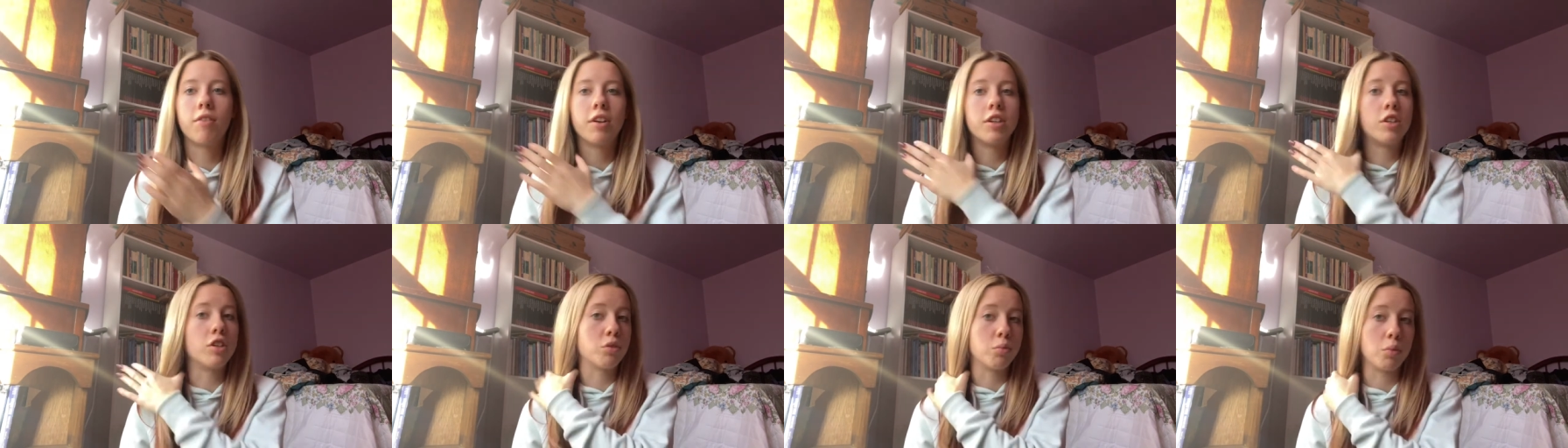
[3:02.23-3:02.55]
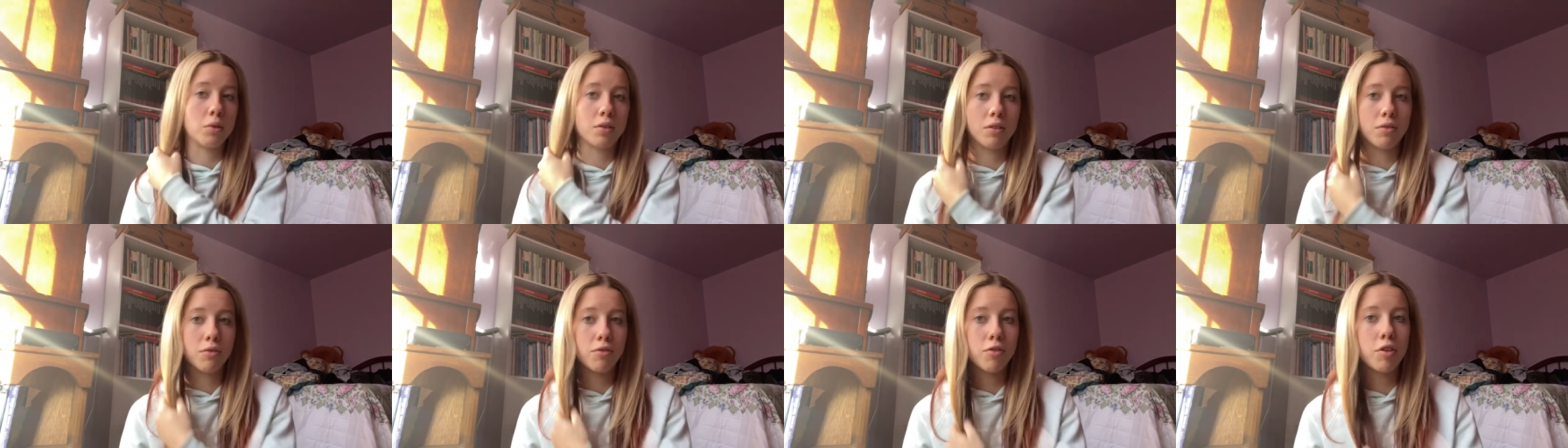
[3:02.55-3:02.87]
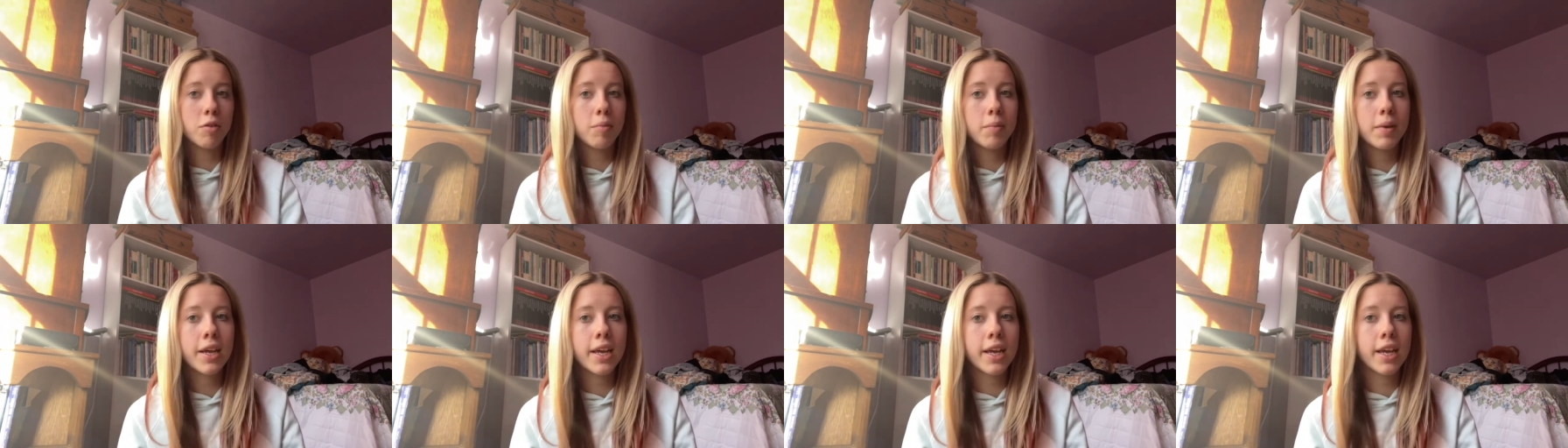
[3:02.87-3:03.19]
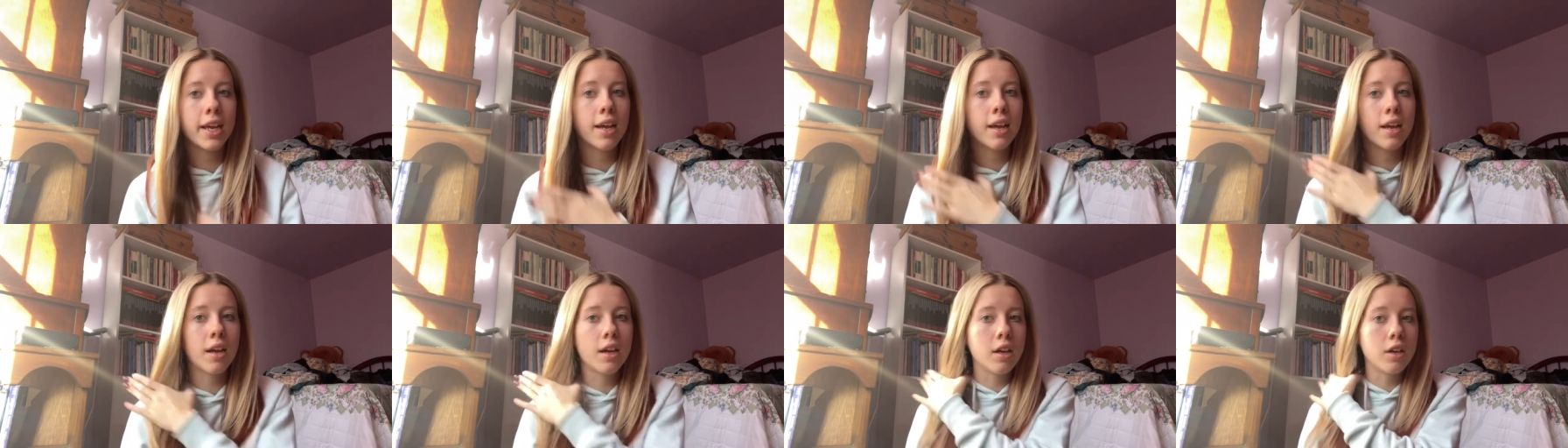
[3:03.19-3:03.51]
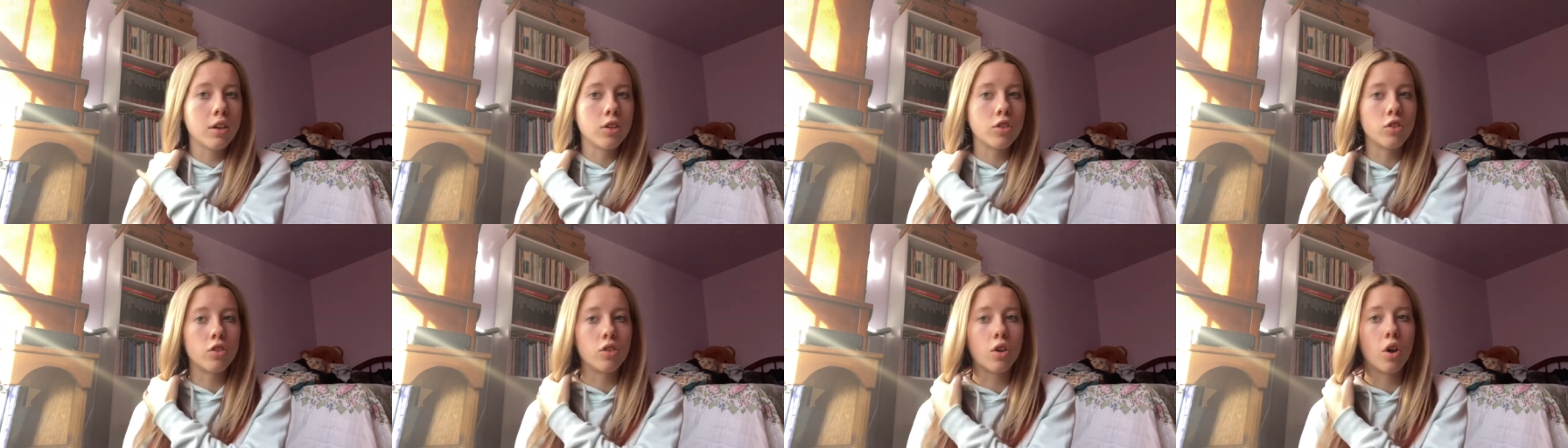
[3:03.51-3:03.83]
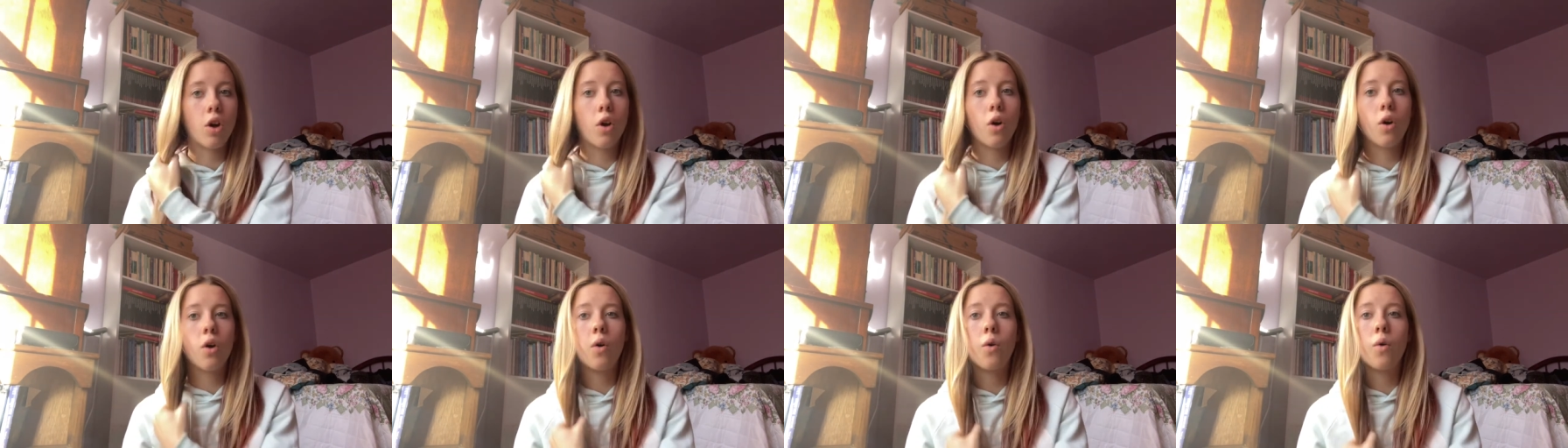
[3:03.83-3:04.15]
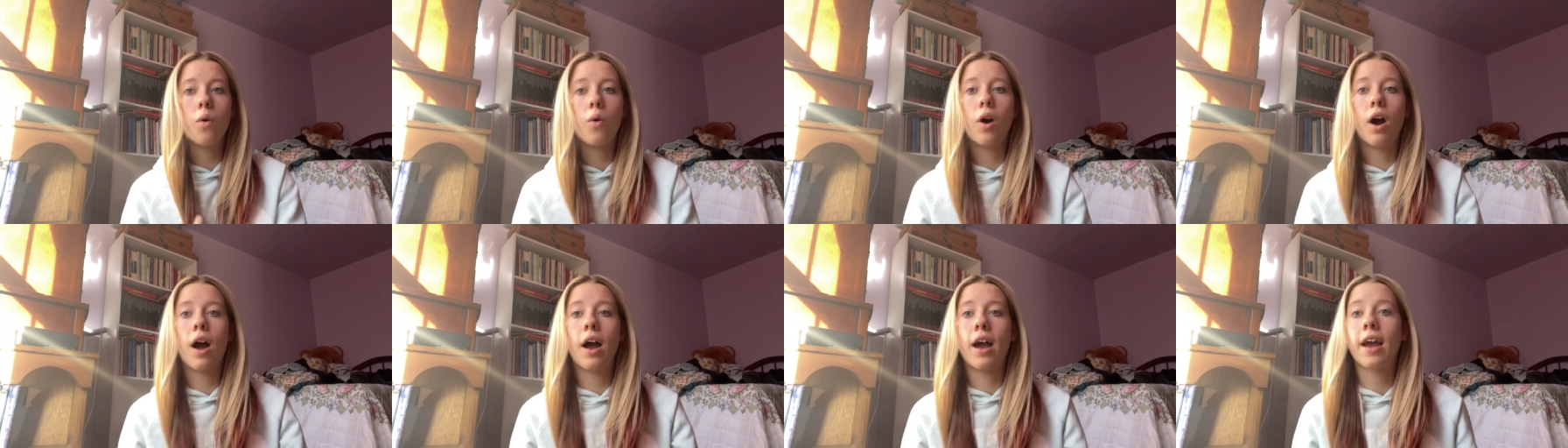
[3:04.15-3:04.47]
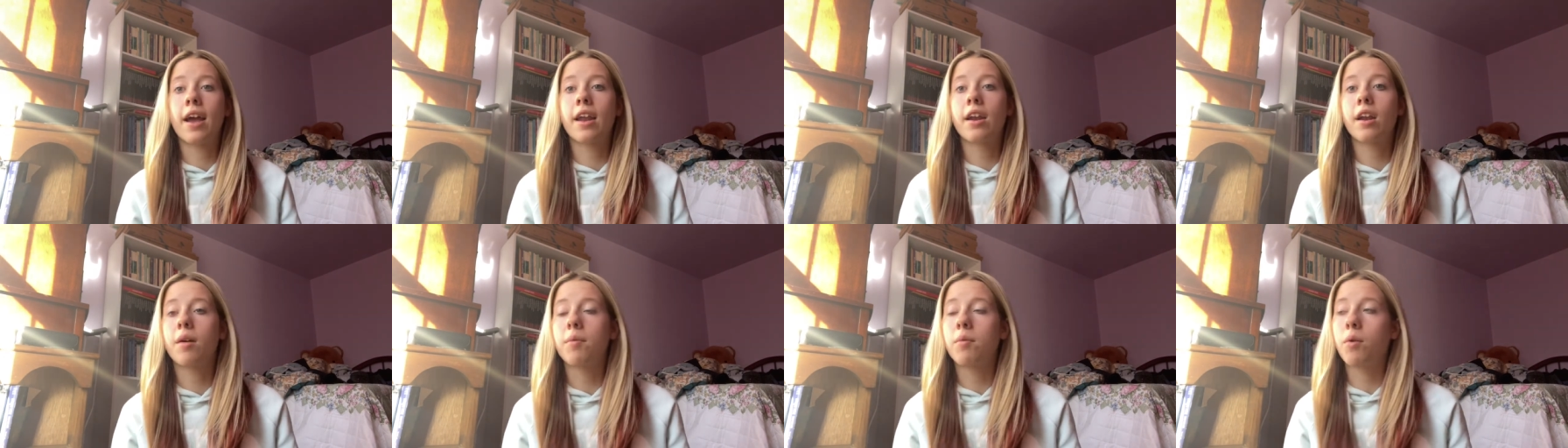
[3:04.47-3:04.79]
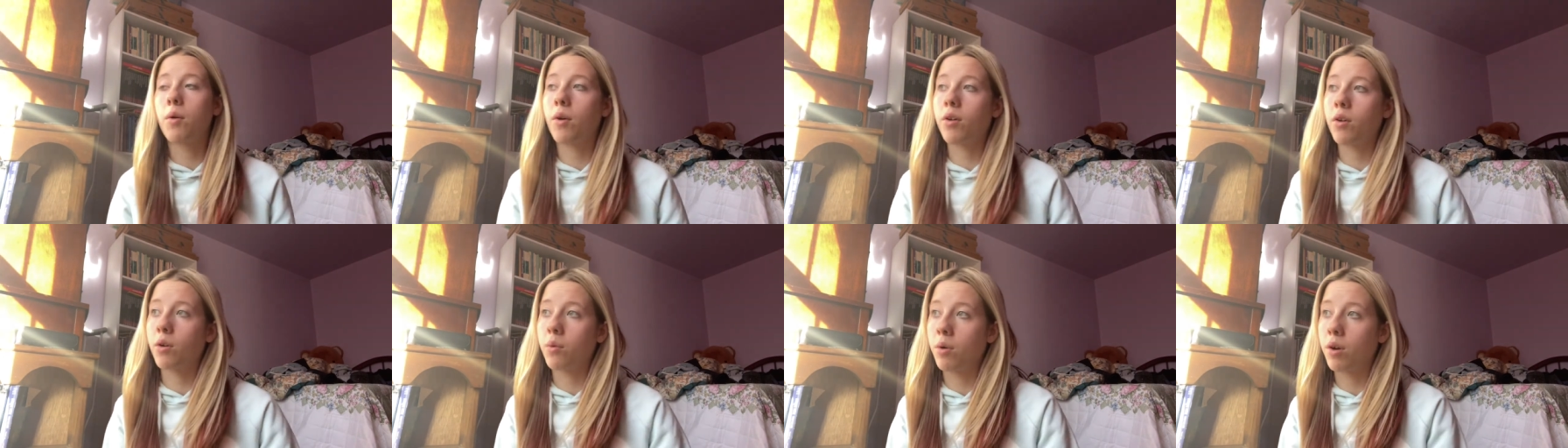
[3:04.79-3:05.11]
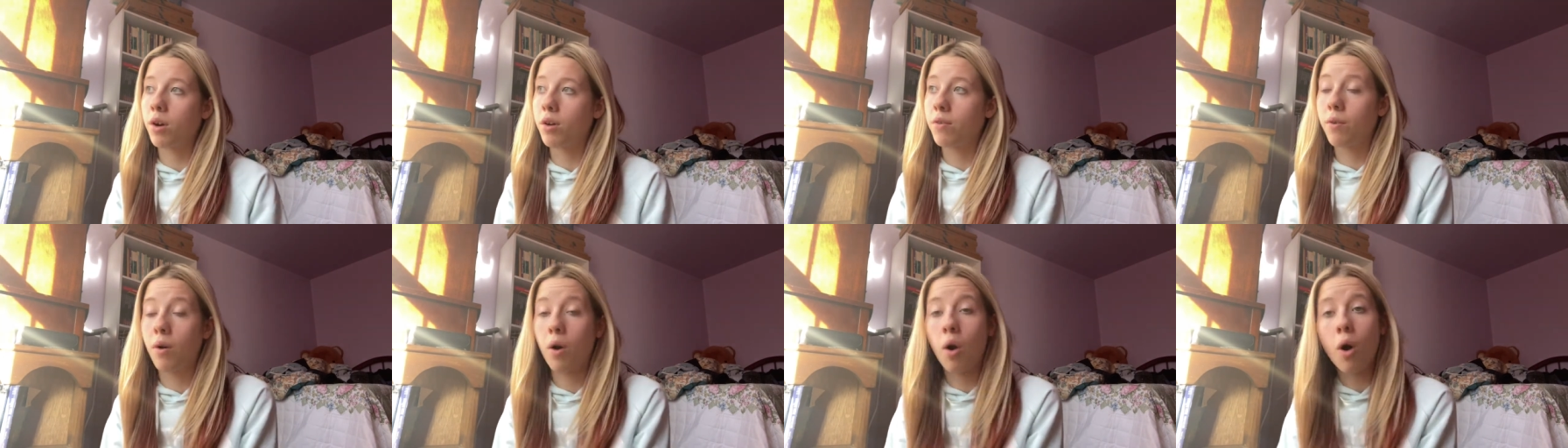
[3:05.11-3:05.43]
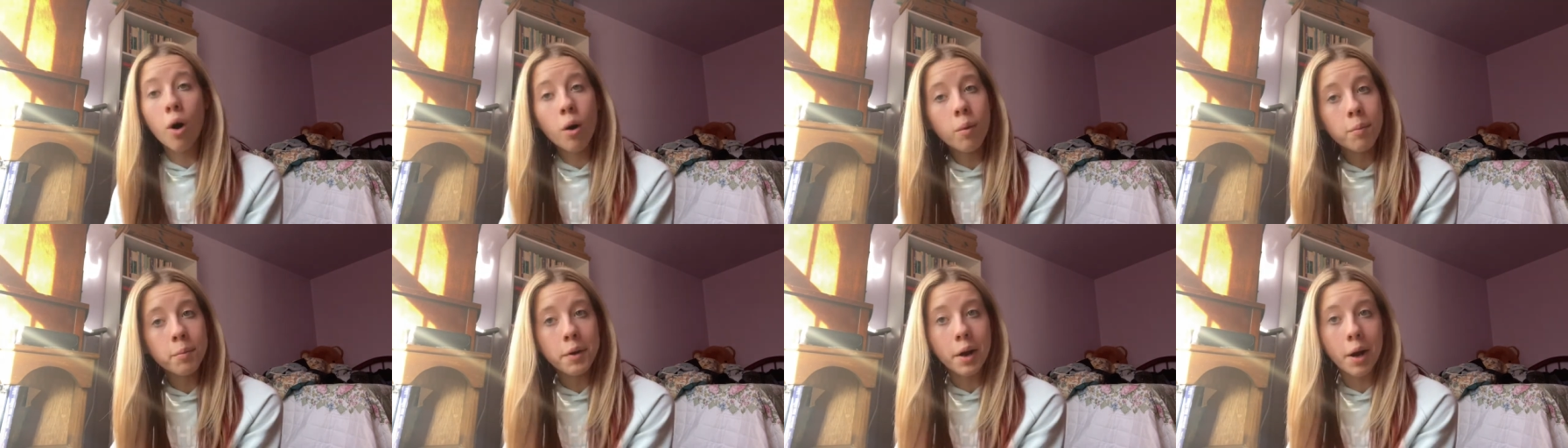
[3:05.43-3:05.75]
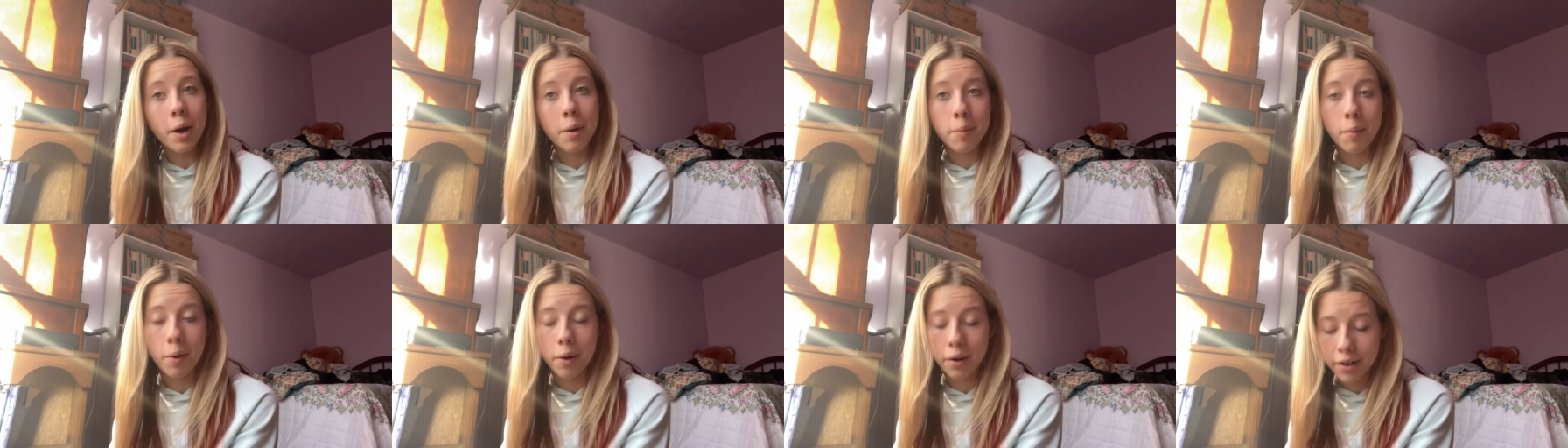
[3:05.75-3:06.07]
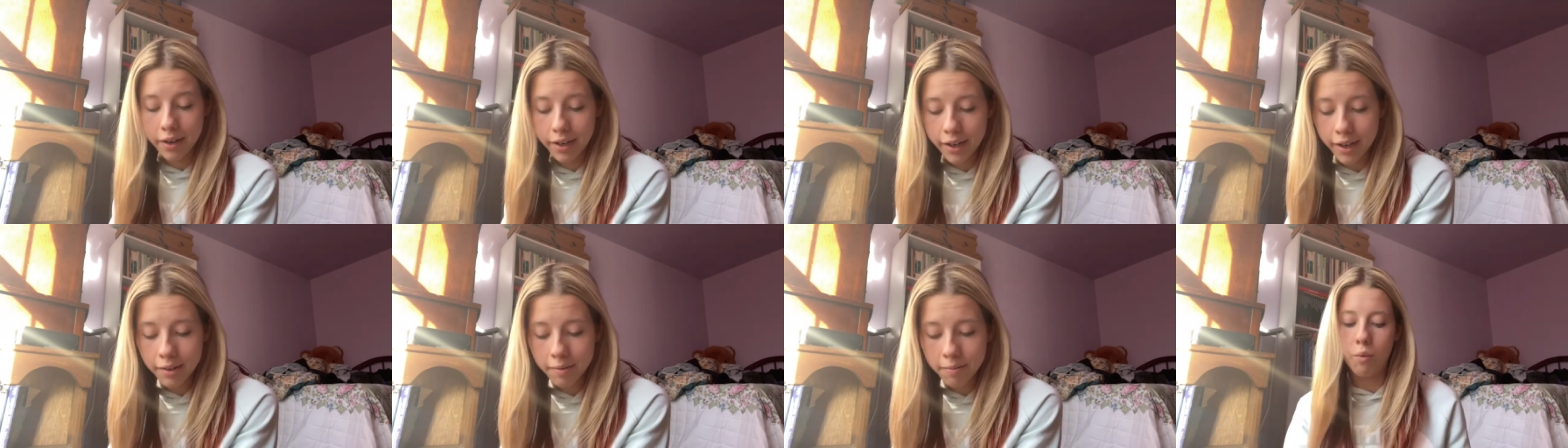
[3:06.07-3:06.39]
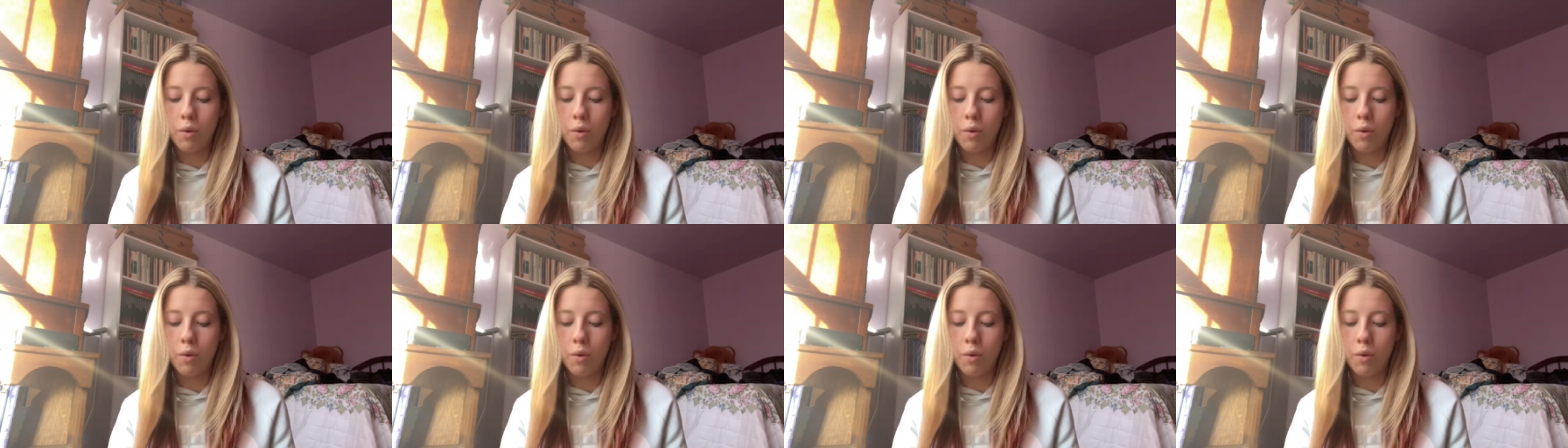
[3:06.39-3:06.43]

It just wasn't for me. So I ended up going to work for a hometown market.